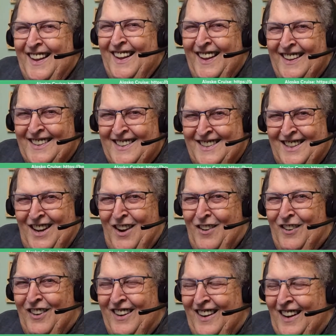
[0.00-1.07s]
So
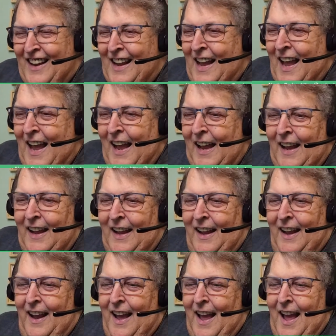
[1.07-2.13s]

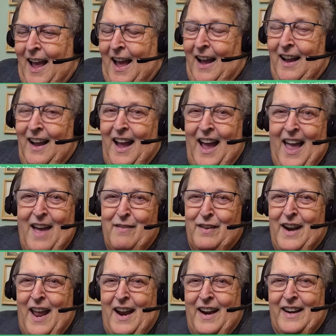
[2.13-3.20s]
I
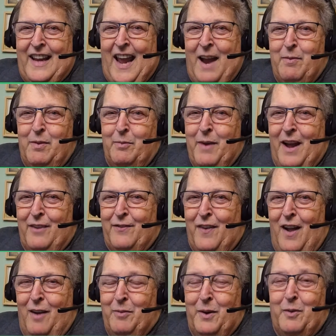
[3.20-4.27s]
haven't had a cameraman
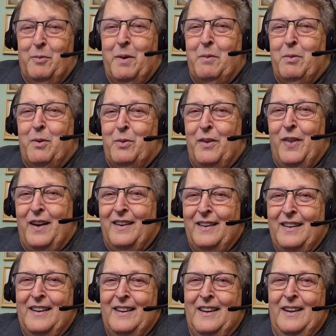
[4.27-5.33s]
follow me. Remember when the
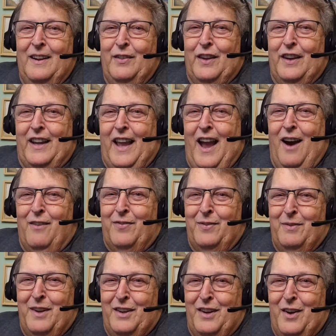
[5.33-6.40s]
gal from
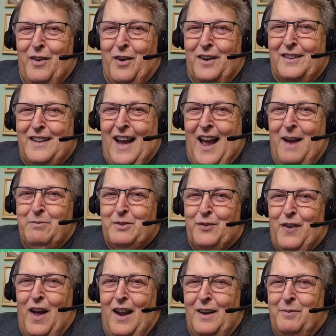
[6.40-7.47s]
the New York Times
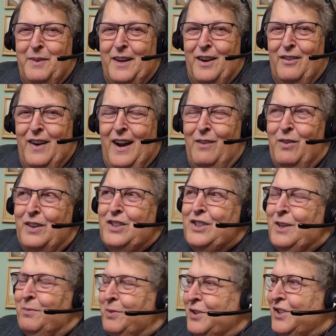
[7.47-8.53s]
followed me around? What
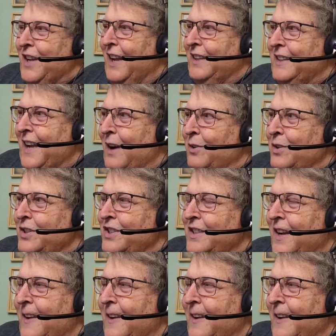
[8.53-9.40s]
ship was that? That was